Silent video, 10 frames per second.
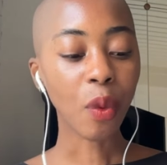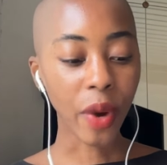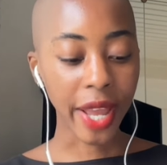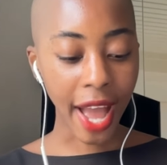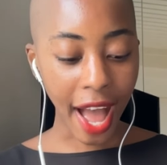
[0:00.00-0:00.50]

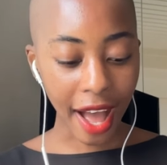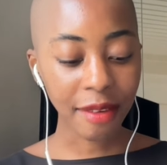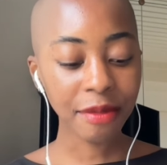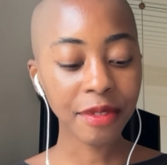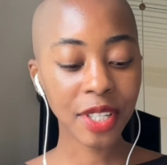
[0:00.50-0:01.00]
we
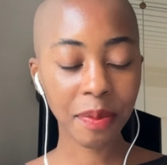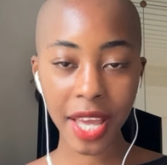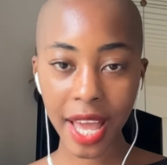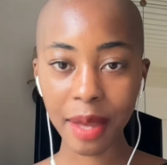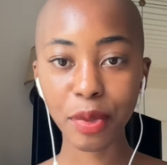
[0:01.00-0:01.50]
have to
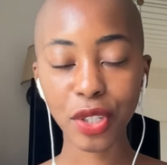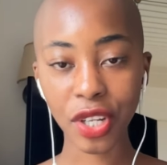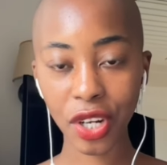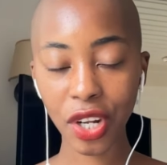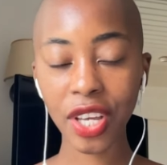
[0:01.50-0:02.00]
be able
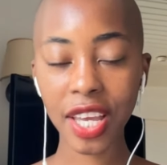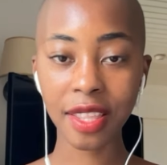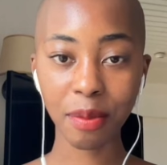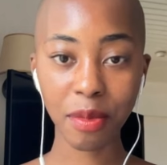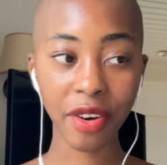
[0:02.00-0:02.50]
to look
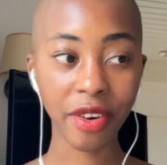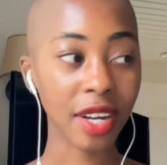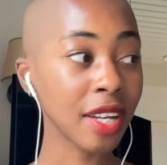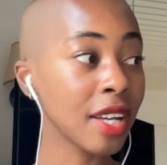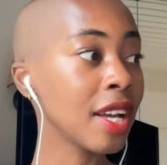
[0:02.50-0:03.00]
in the
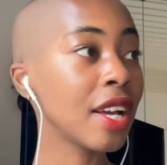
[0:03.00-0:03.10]
mirror,